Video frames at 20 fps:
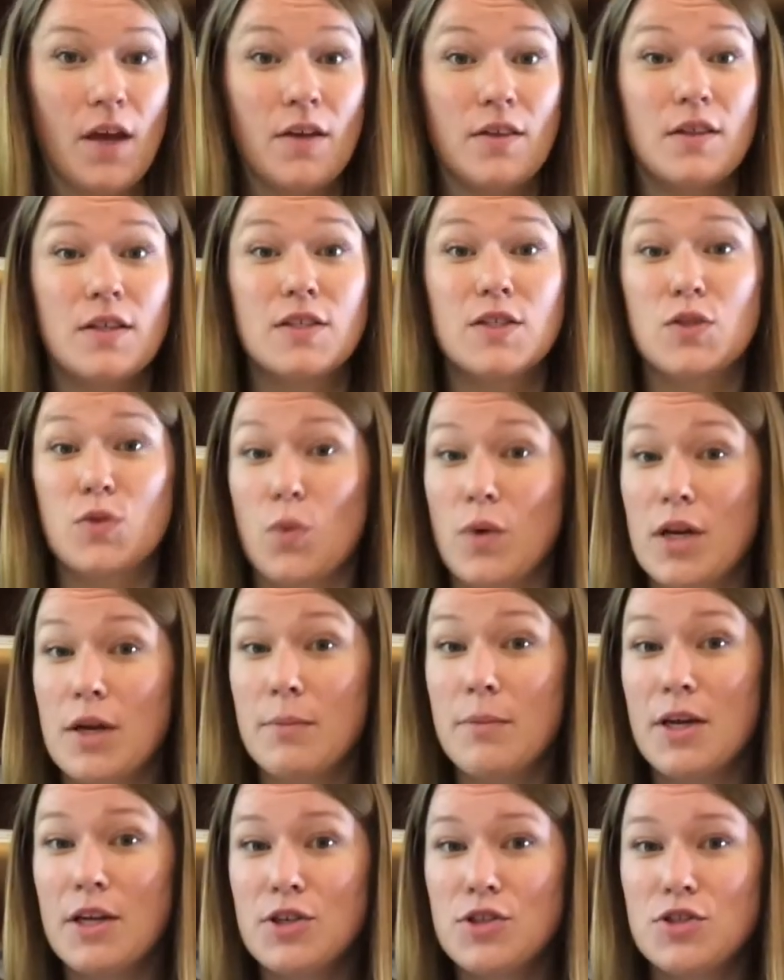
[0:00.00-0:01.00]
The
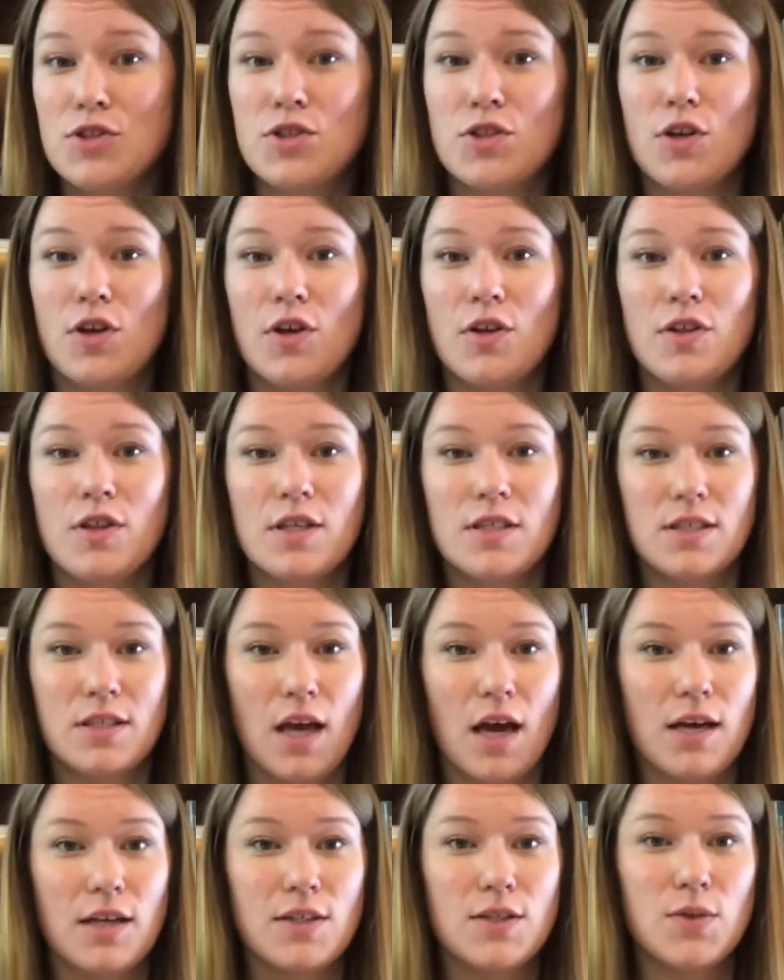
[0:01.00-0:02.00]
Swinomish, the
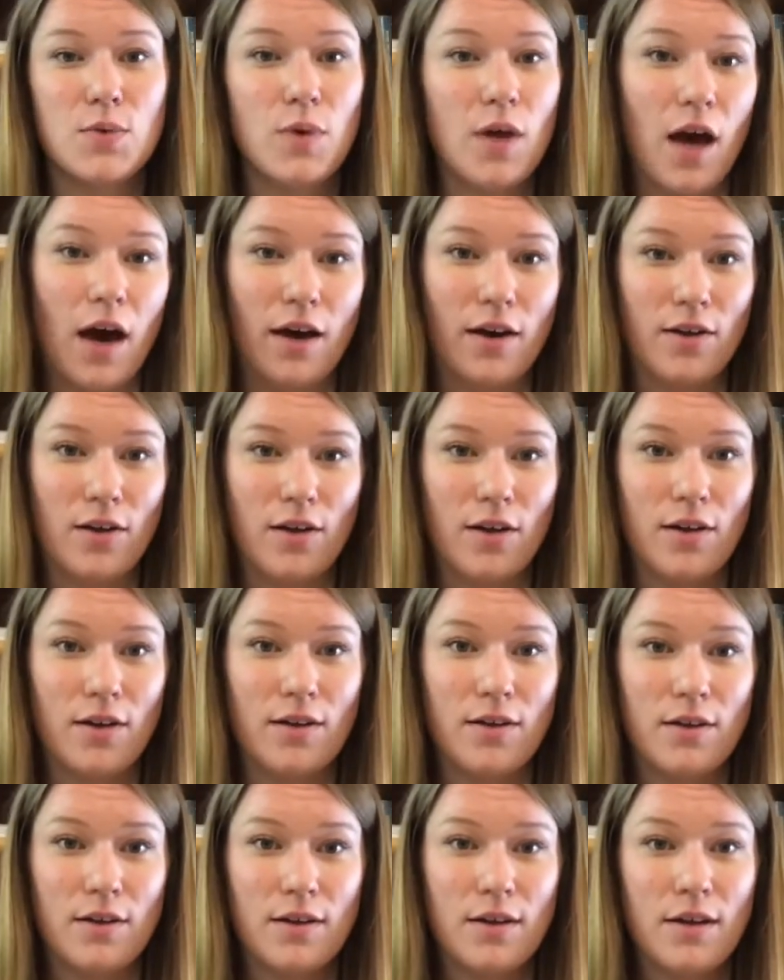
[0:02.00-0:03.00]
Sauk-Suiattle,
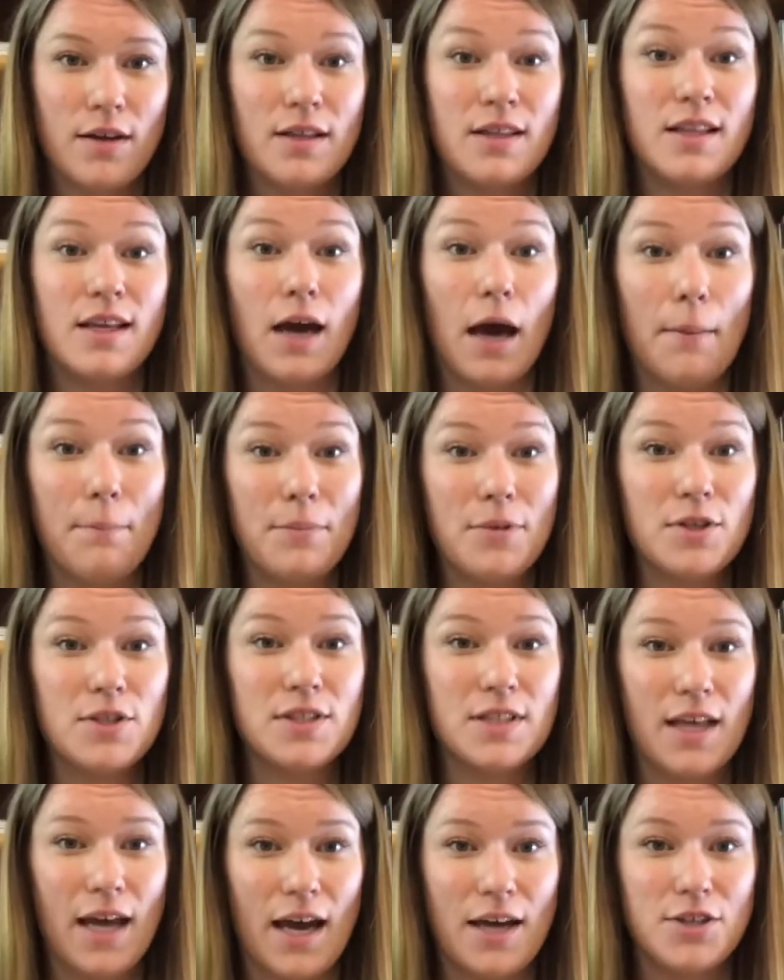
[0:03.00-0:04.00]
the Upper
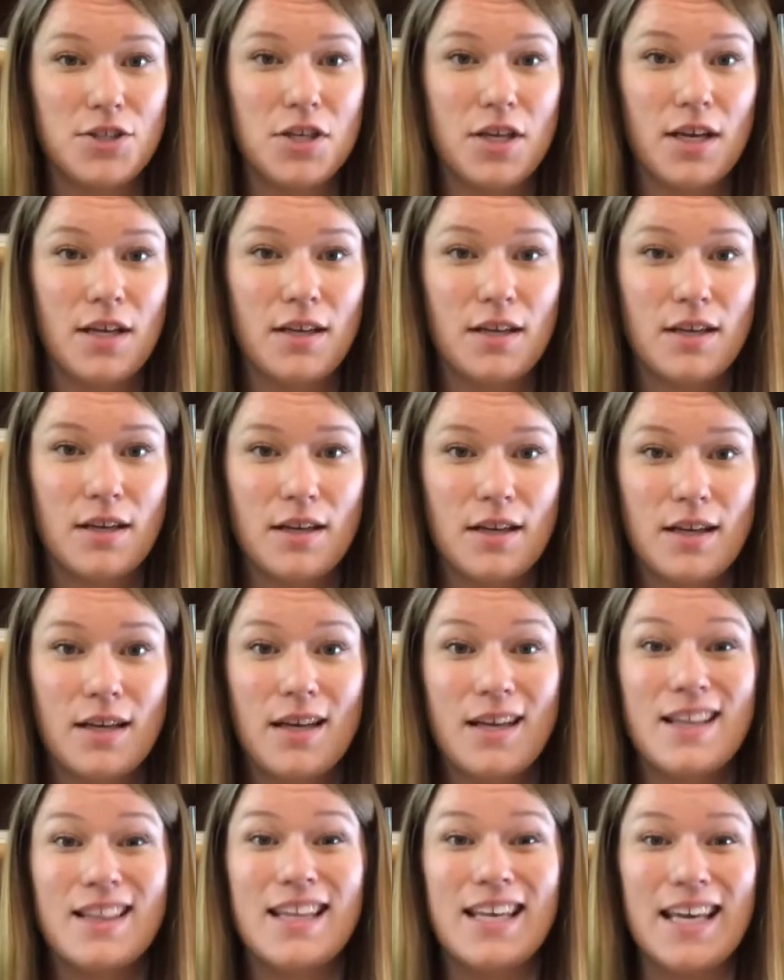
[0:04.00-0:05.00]
Skagit,
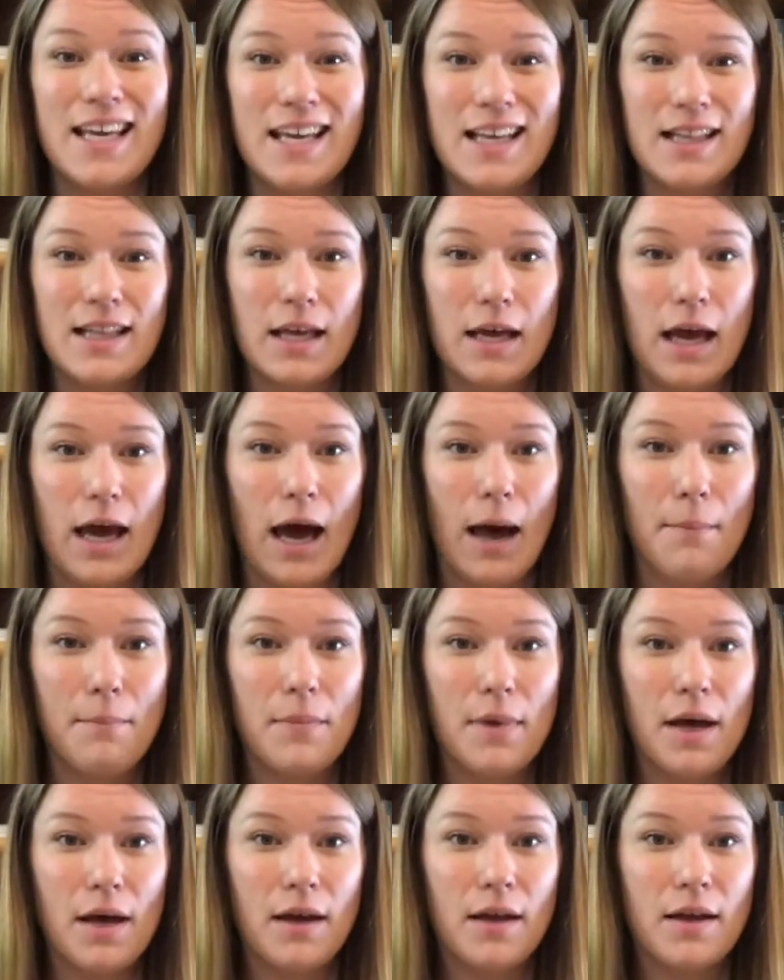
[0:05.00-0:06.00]
the
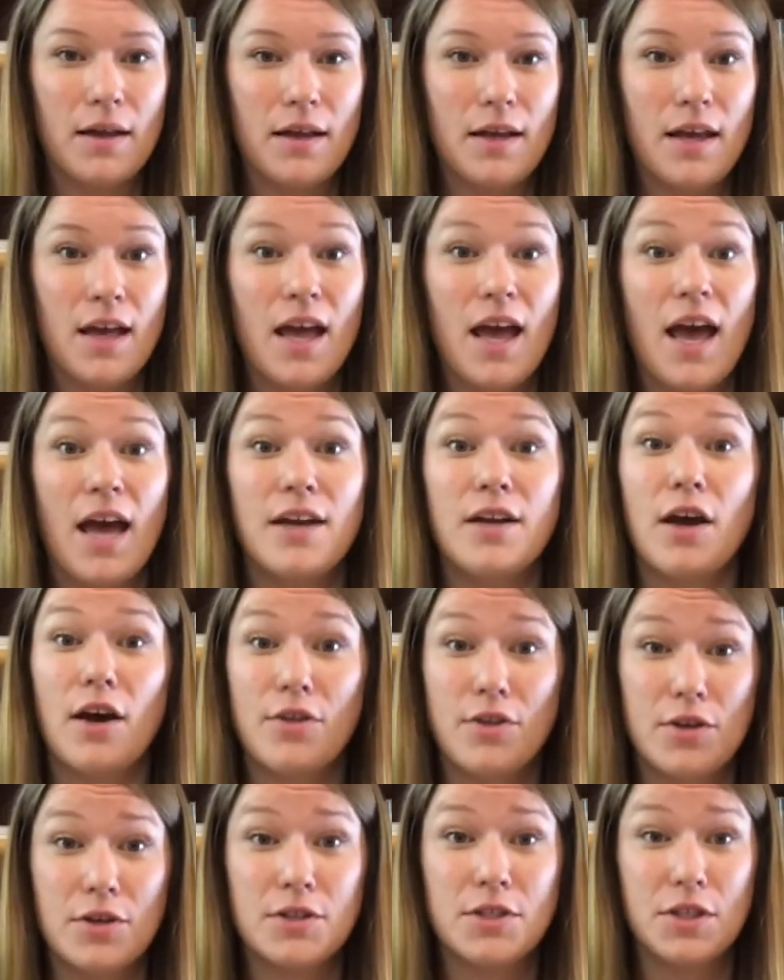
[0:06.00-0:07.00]
Inglakatma, and
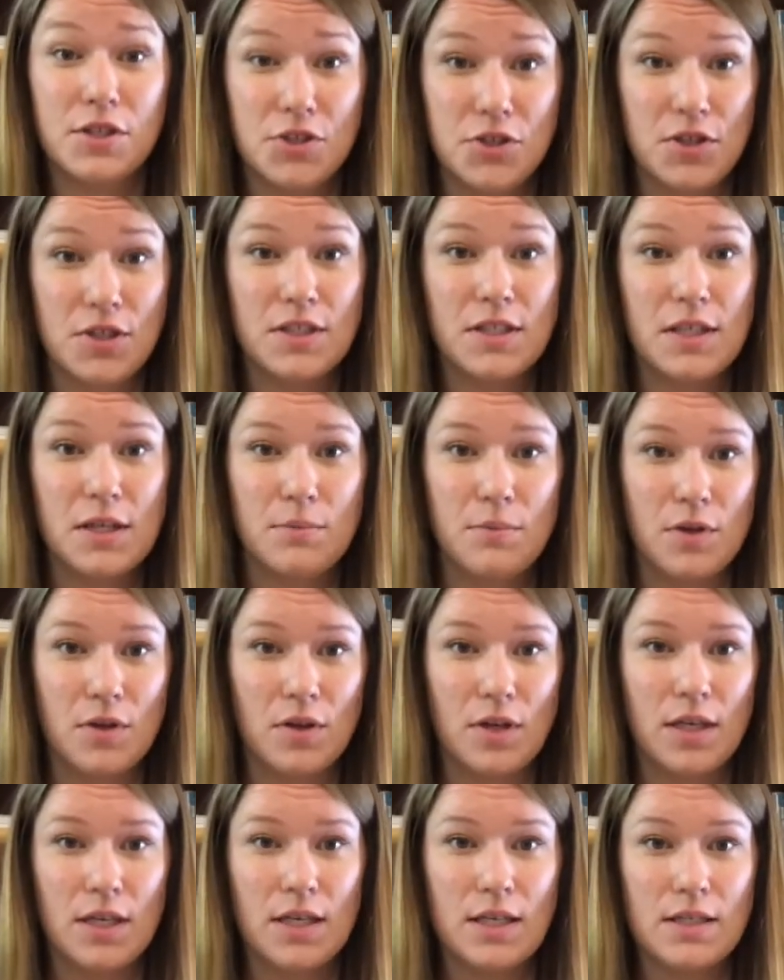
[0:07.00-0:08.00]
other Indigenous
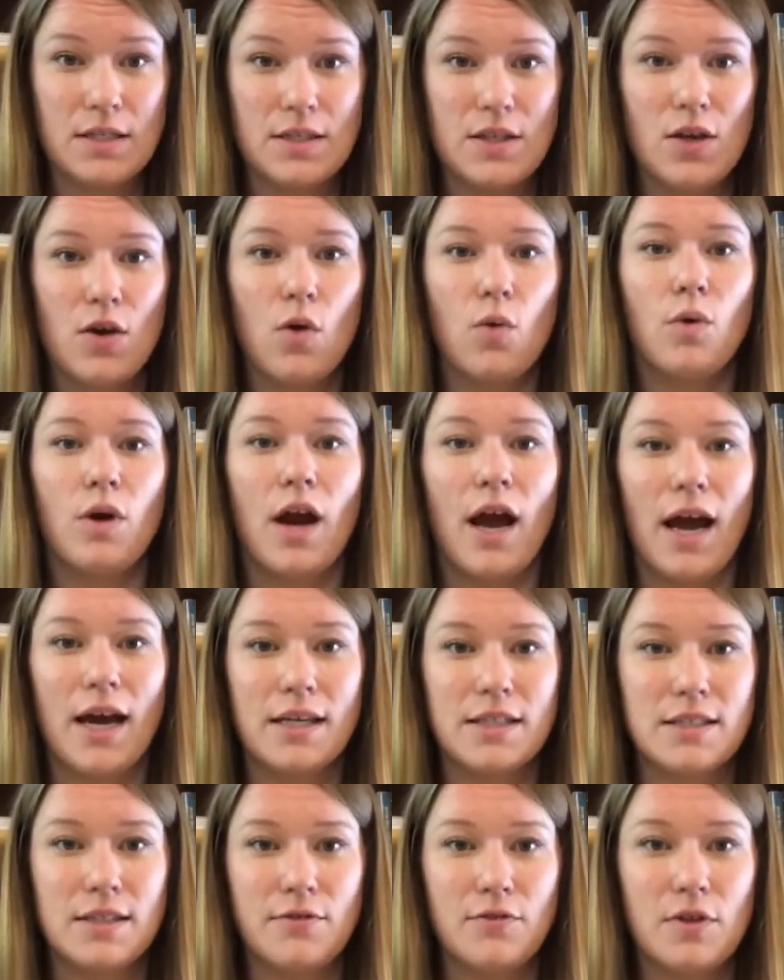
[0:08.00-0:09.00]
communities were
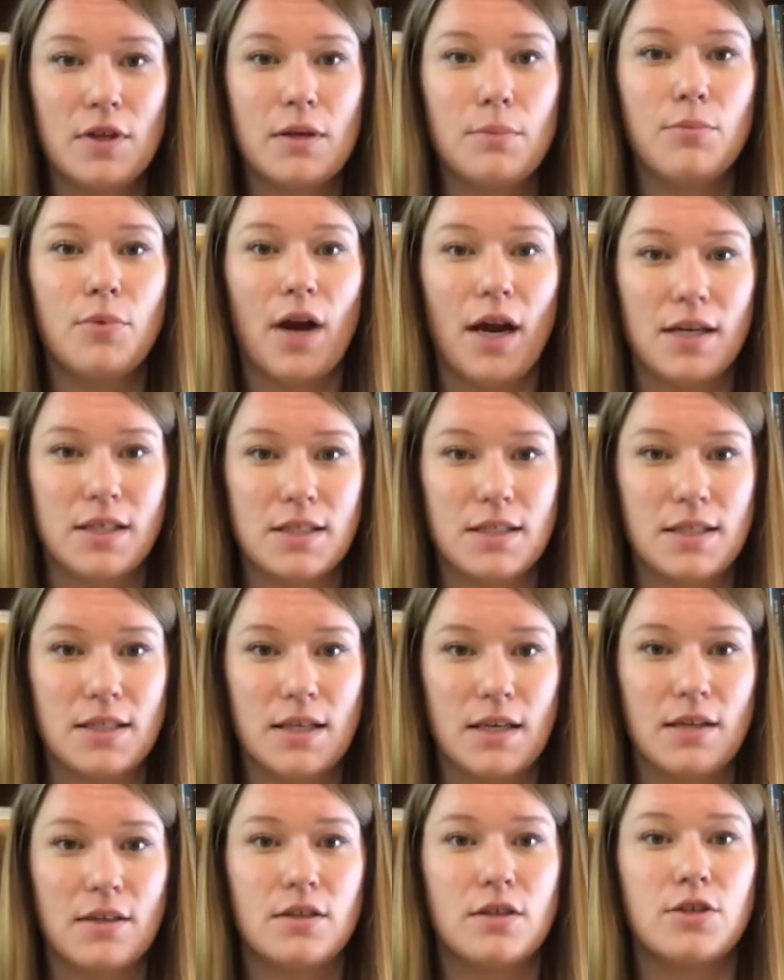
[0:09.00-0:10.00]
actively
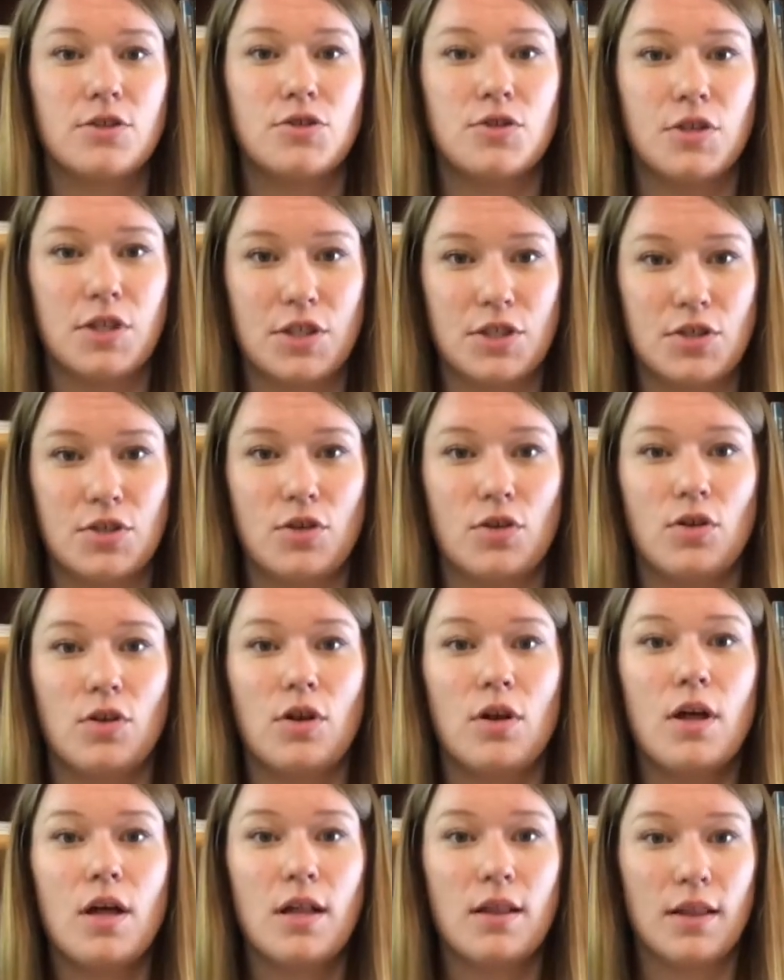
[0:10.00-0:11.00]
practicing their traditional
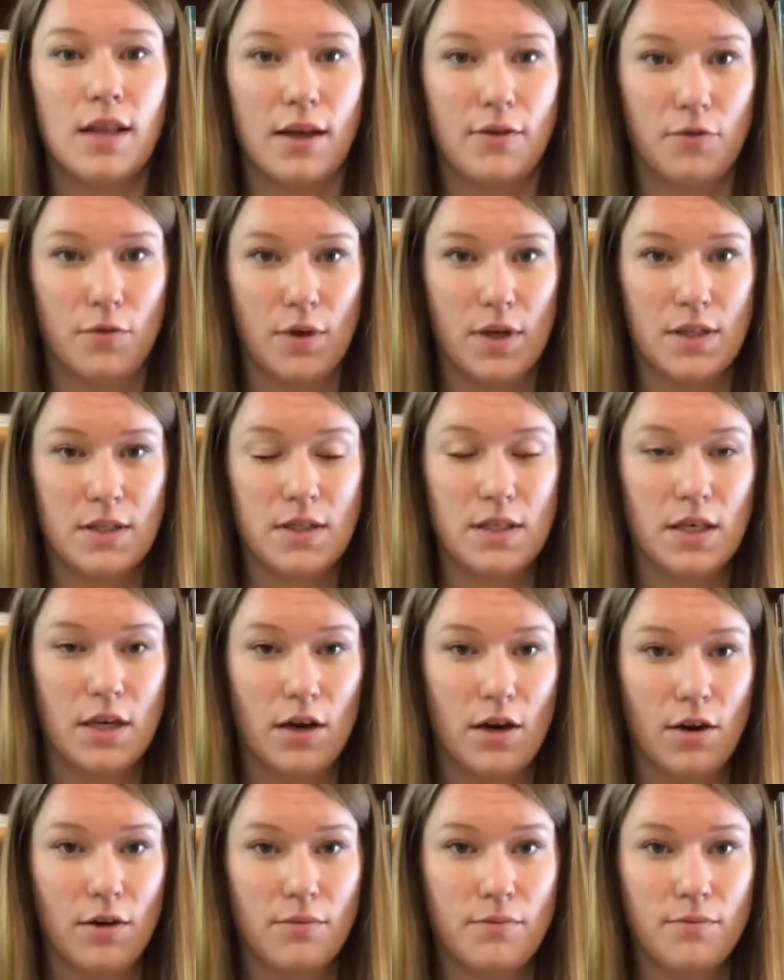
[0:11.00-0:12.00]
lifeways
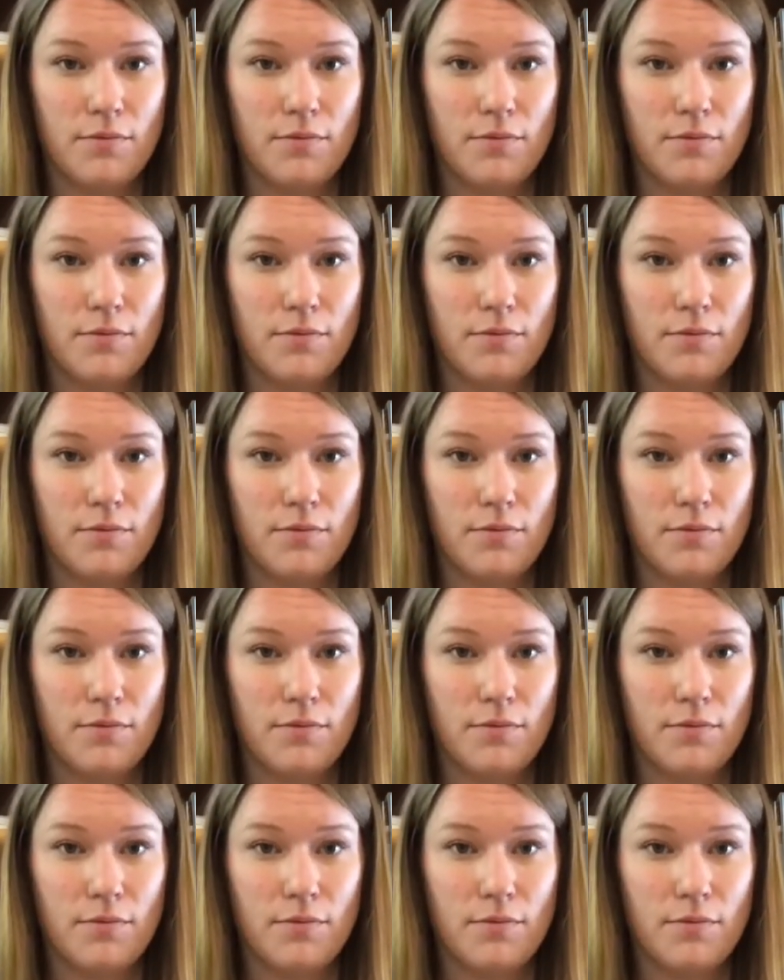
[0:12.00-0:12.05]
here.